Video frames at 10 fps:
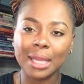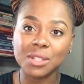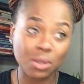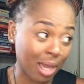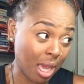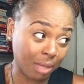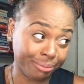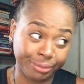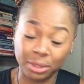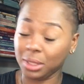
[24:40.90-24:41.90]
so I,
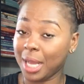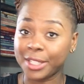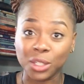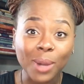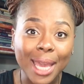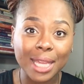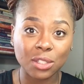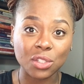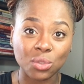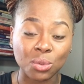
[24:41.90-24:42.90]
I knew I had
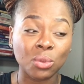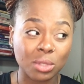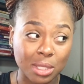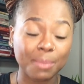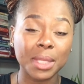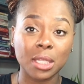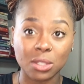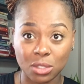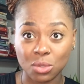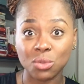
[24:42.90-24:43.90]
to do something
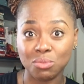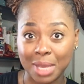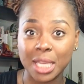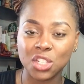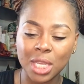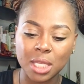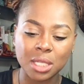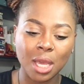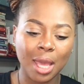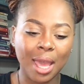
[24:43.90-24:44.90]
to make a
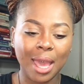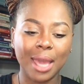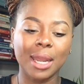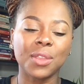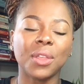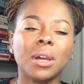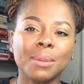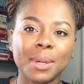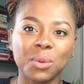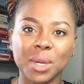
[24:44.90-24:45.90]
change. And I thought
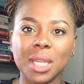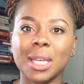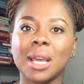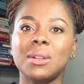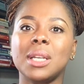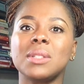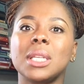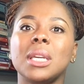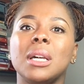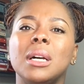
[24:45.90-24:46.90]
about working out, and I was
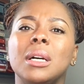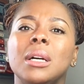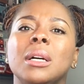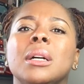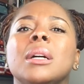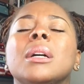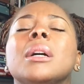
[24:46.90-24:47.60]
like, oh,